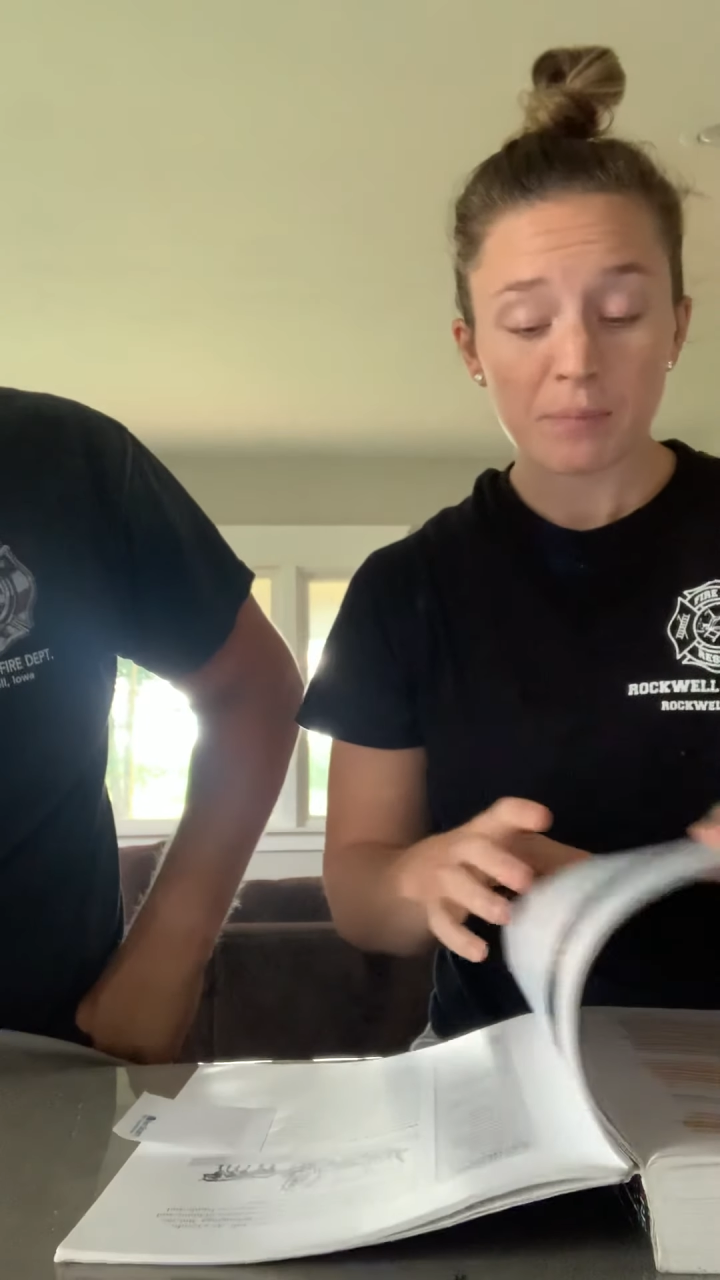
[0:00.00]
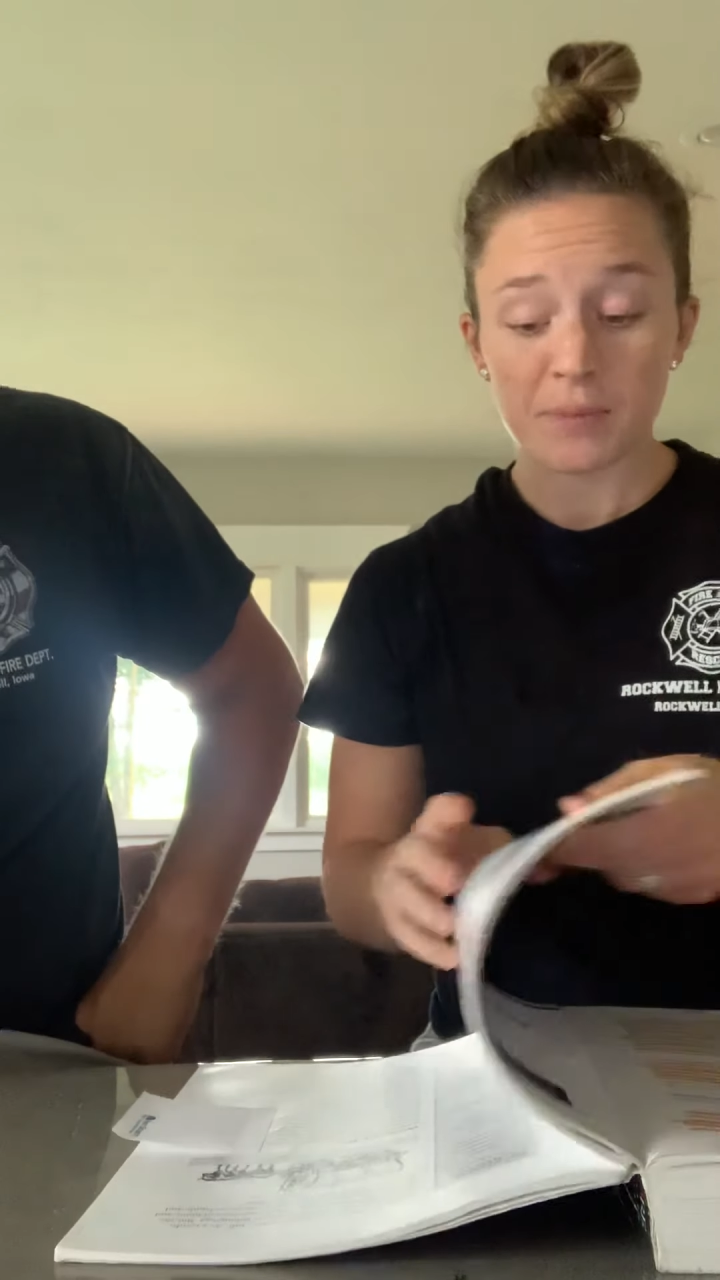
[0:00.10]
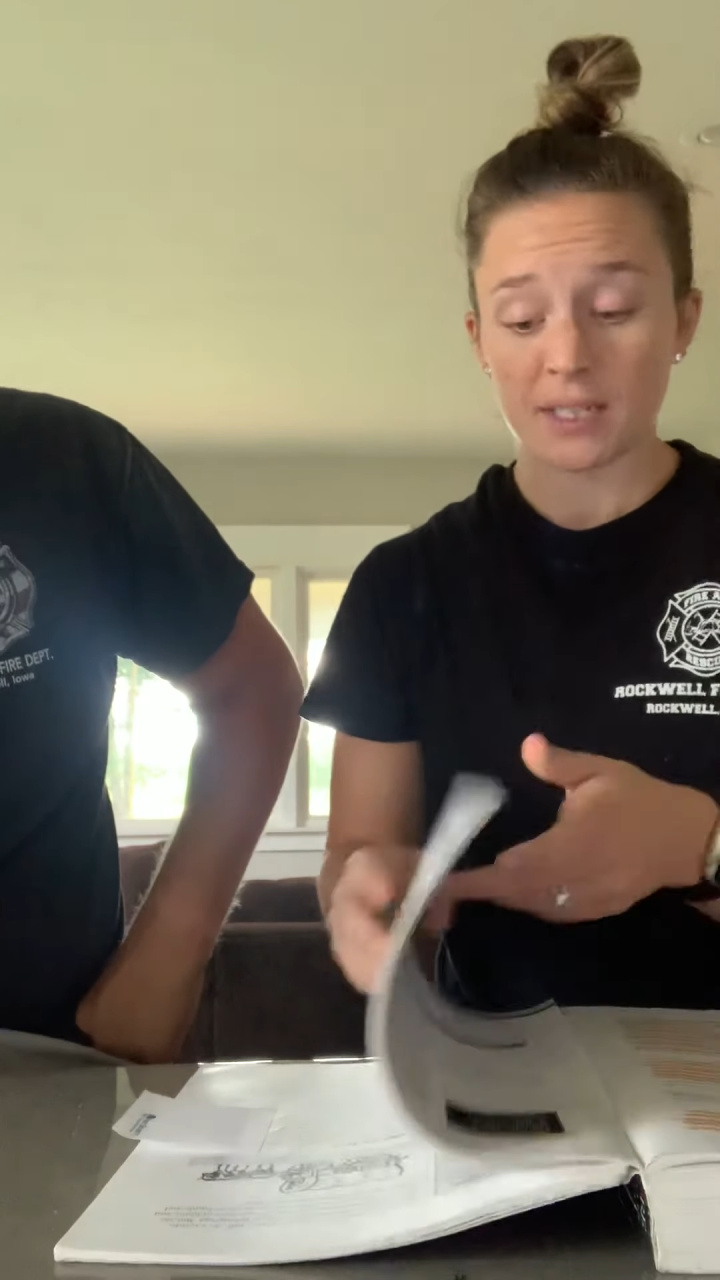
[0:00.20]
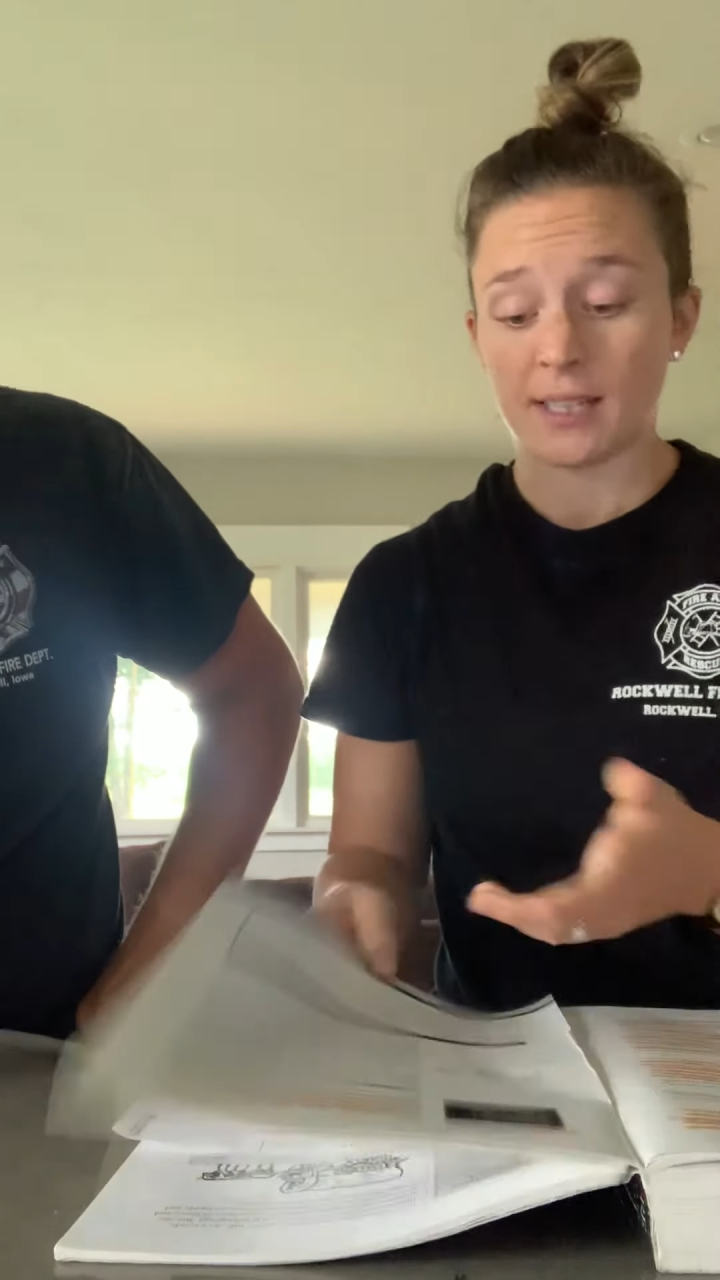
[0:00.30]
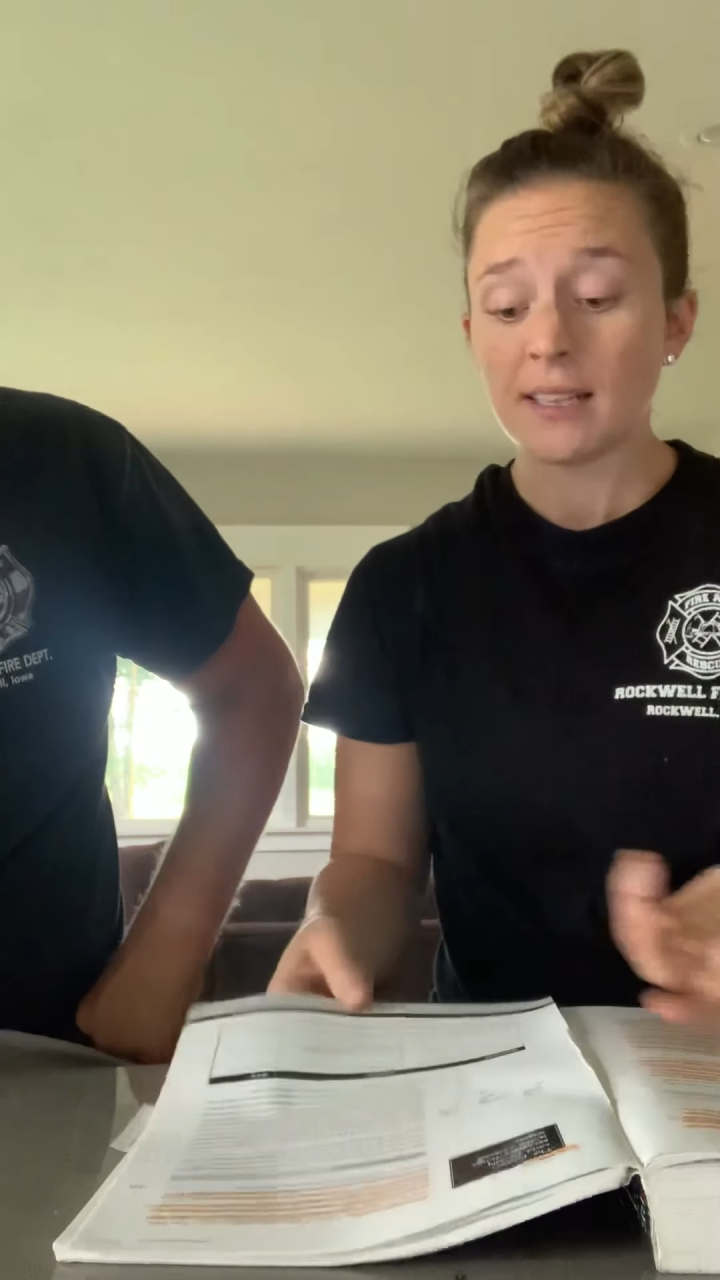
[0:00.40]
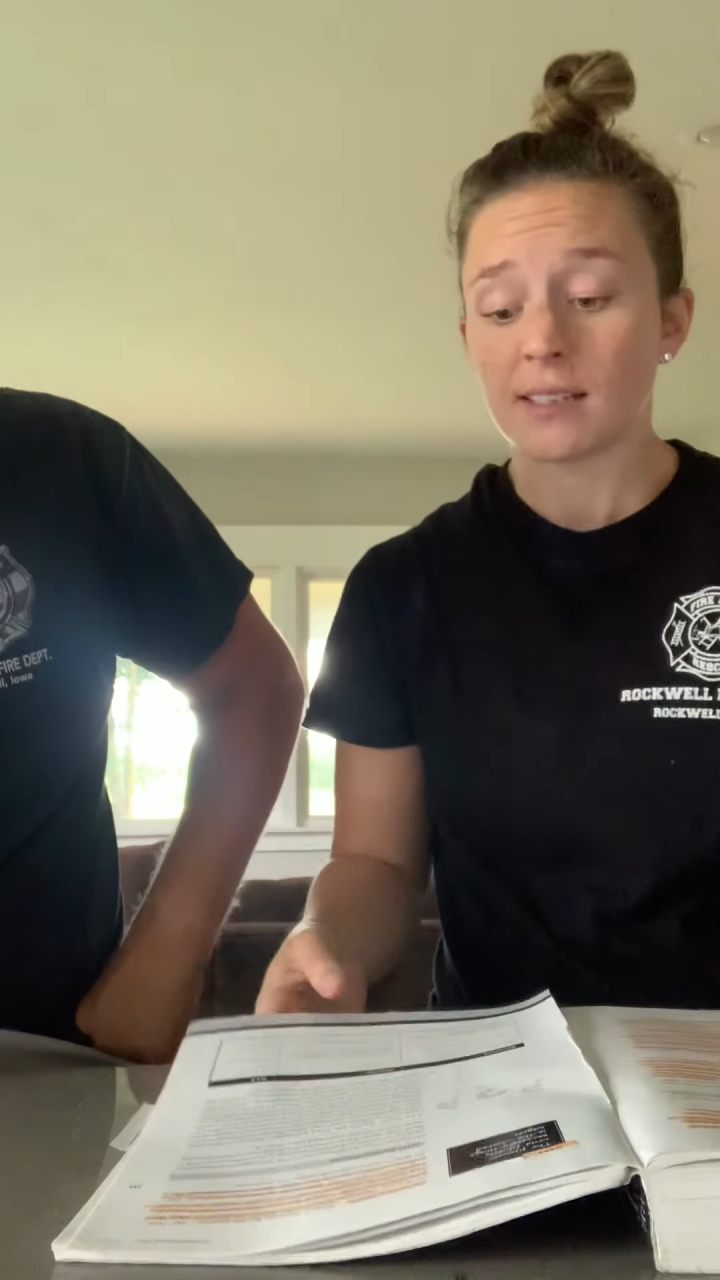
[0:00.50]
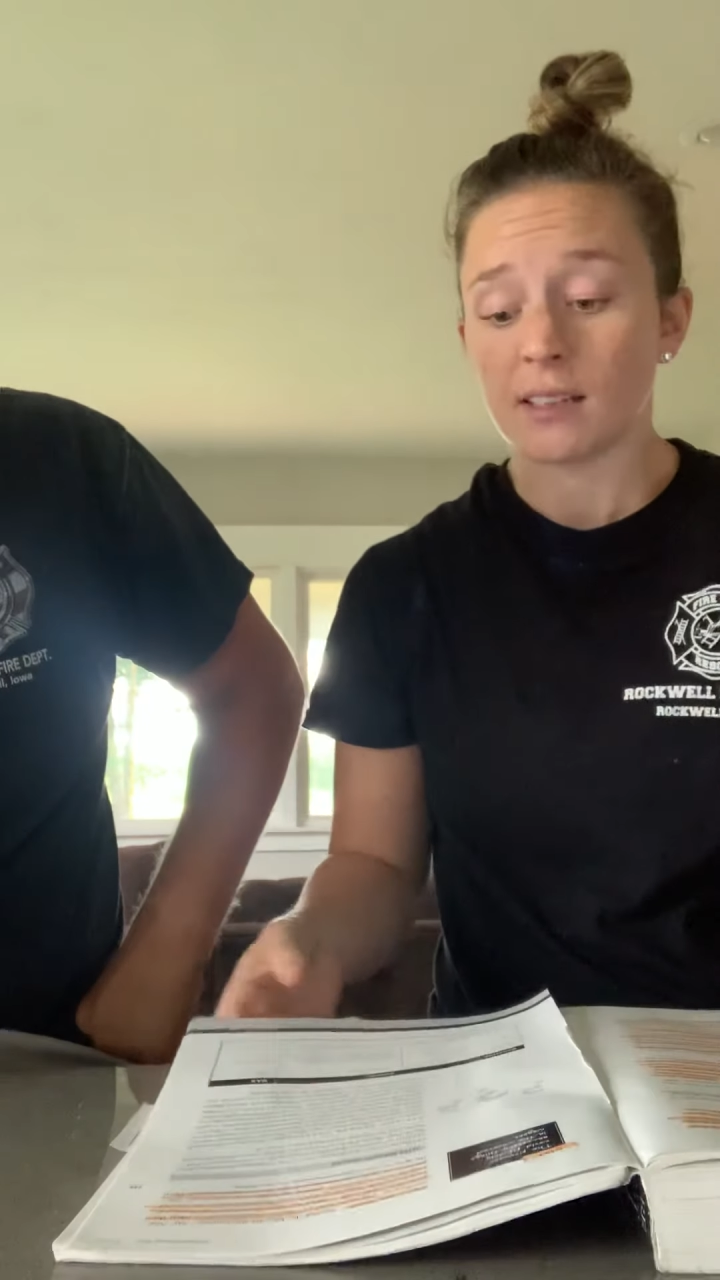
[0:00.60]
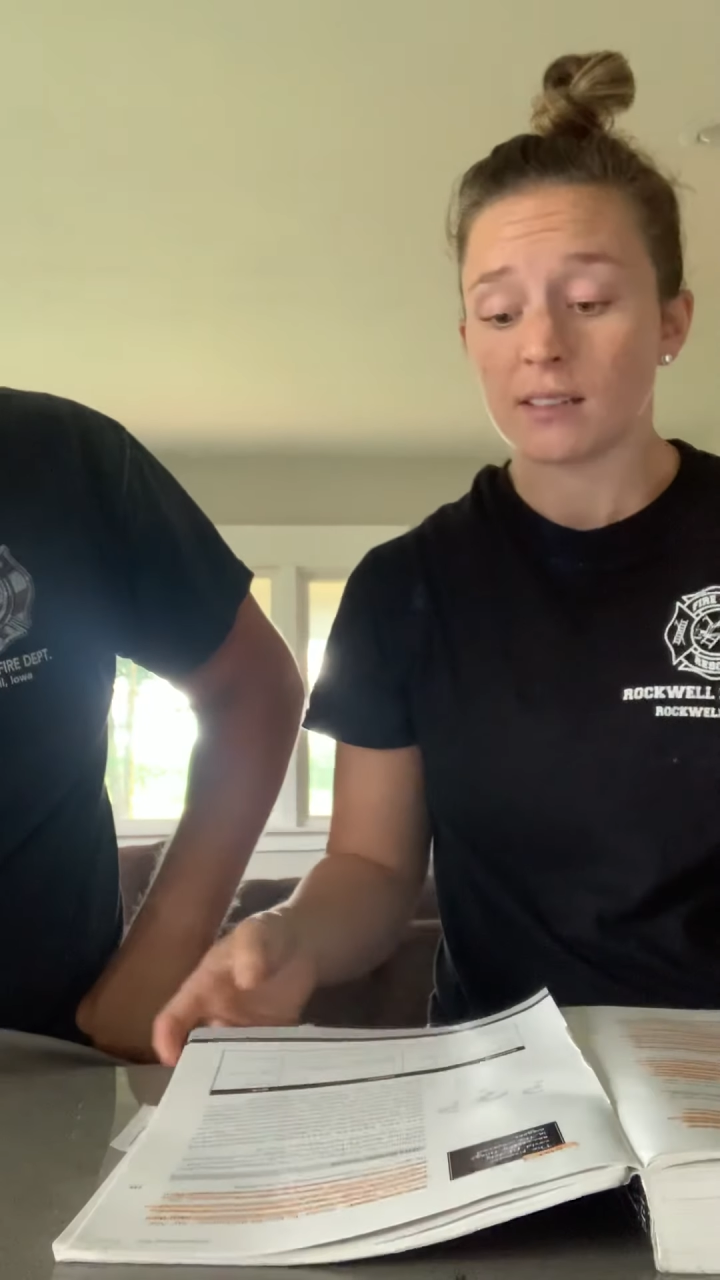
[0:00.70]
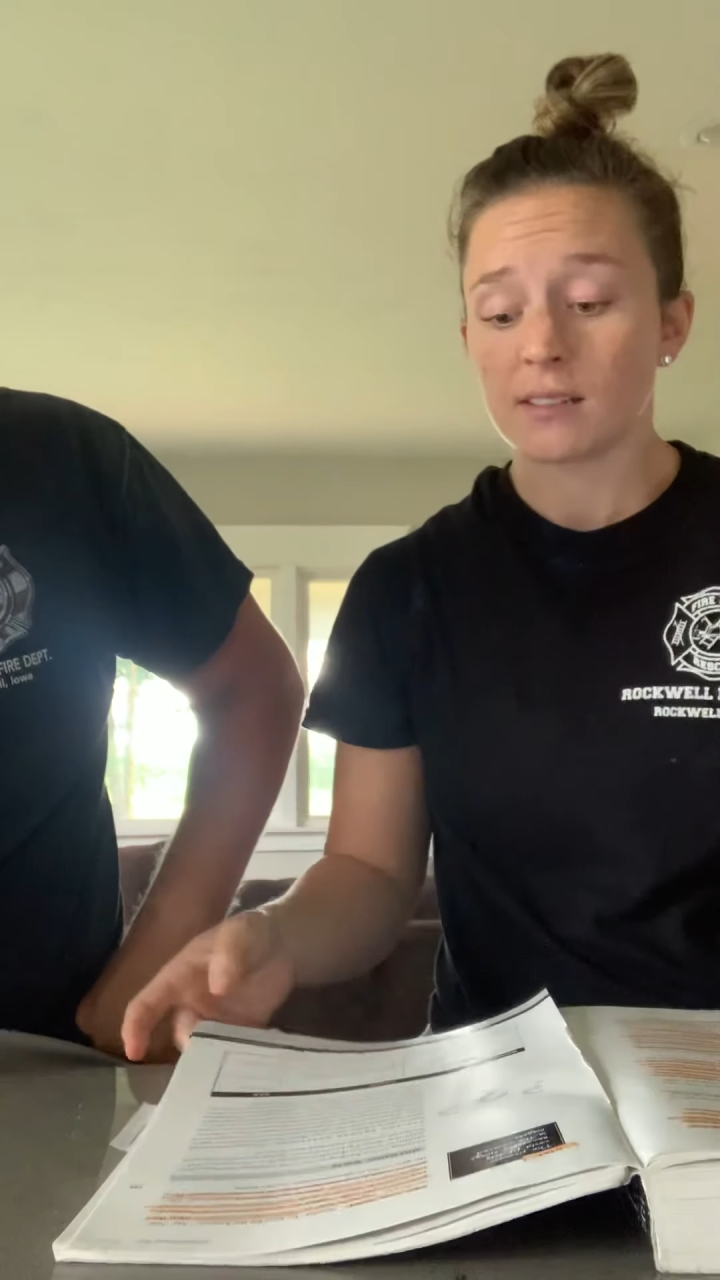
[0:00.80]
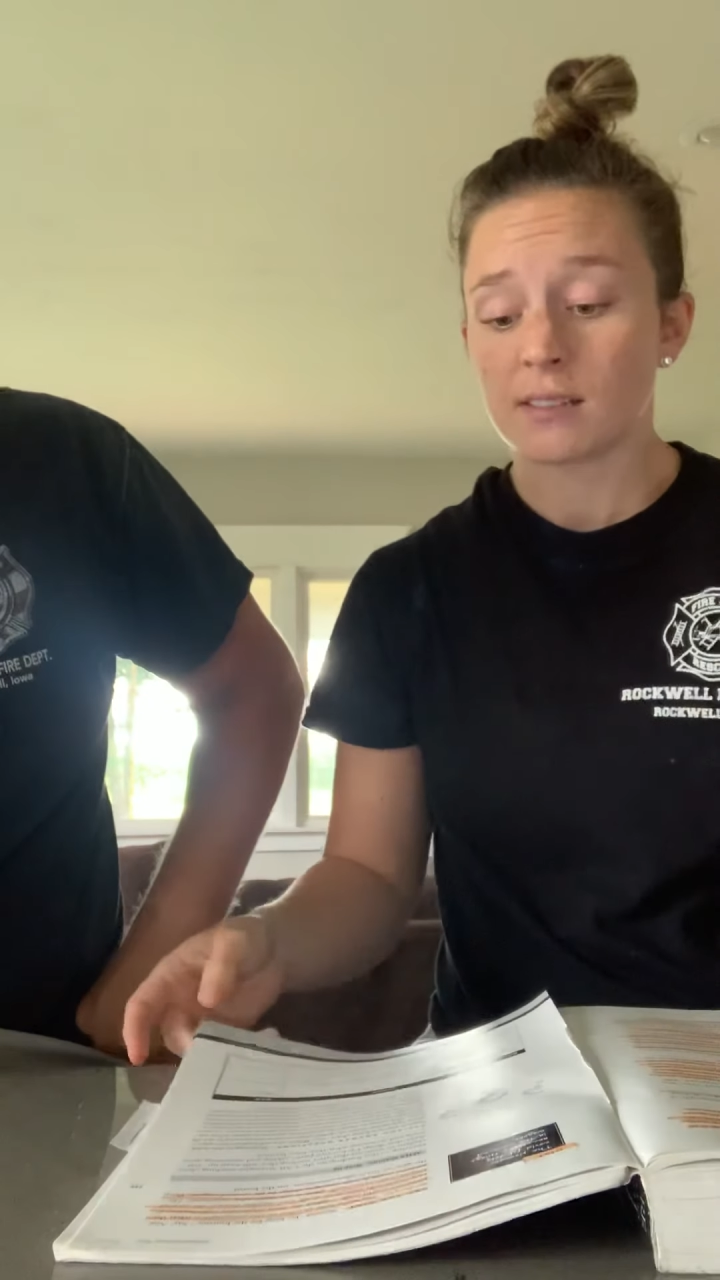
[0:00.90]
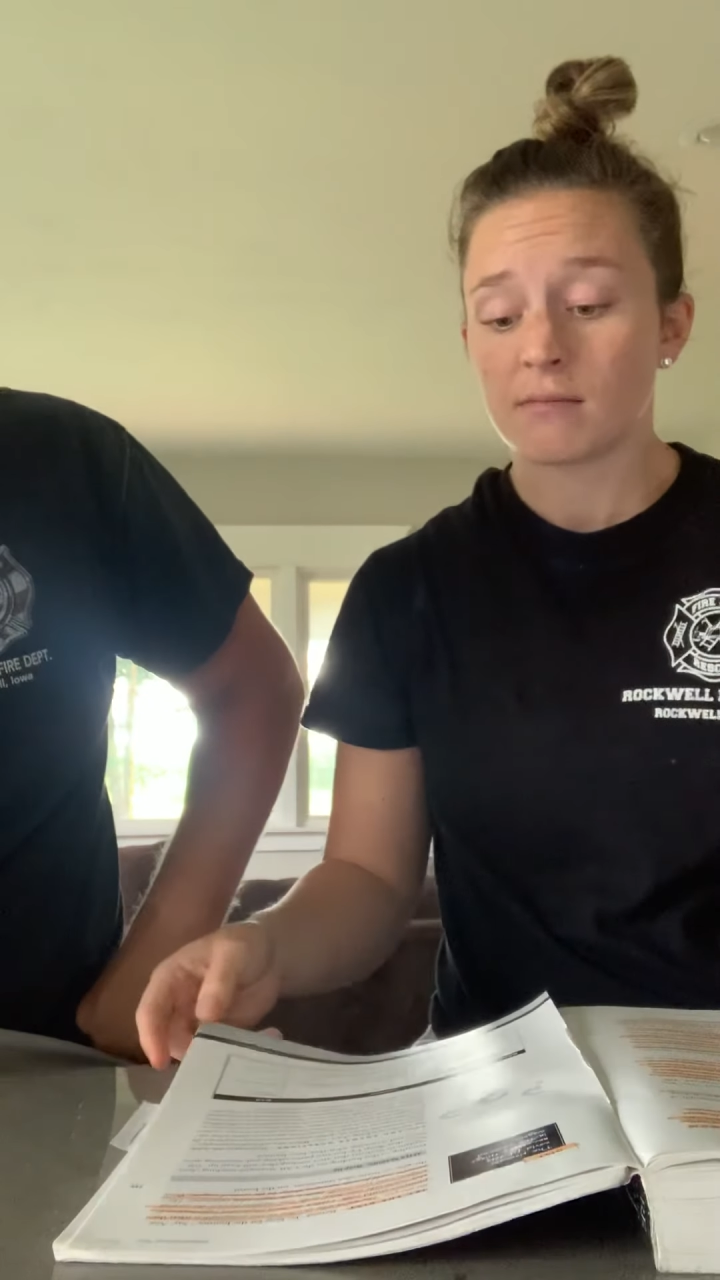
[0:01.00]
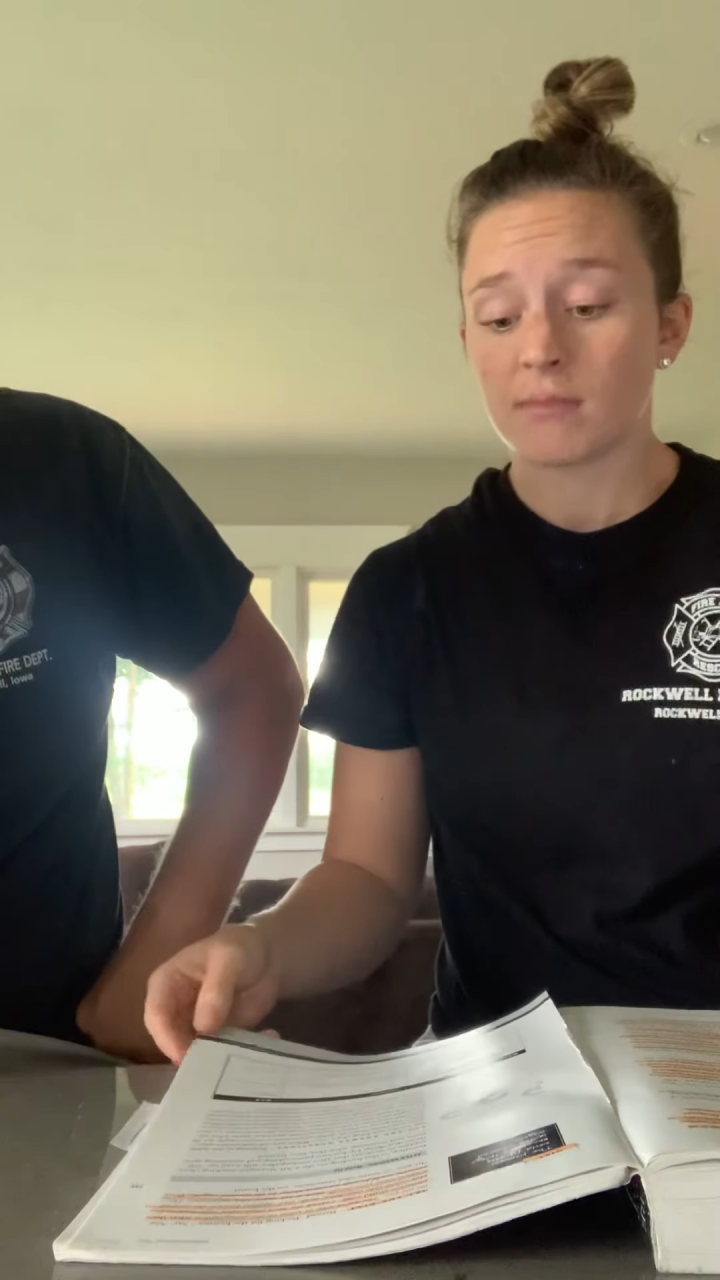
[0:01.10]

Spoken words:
necessities.